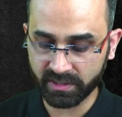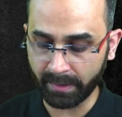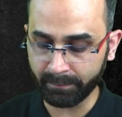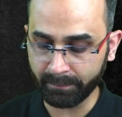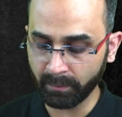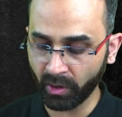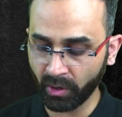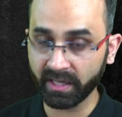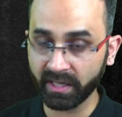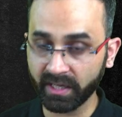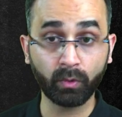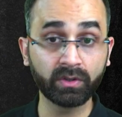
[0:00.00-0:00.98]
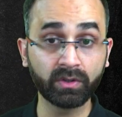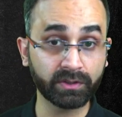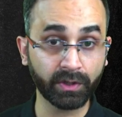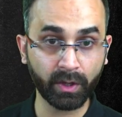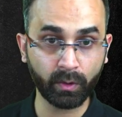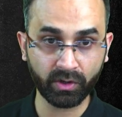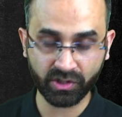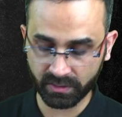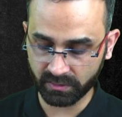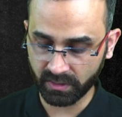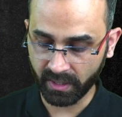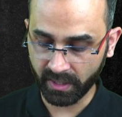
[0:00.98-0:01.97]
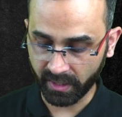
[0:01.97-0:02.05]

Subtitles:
Chemical bonding, around 3 questions.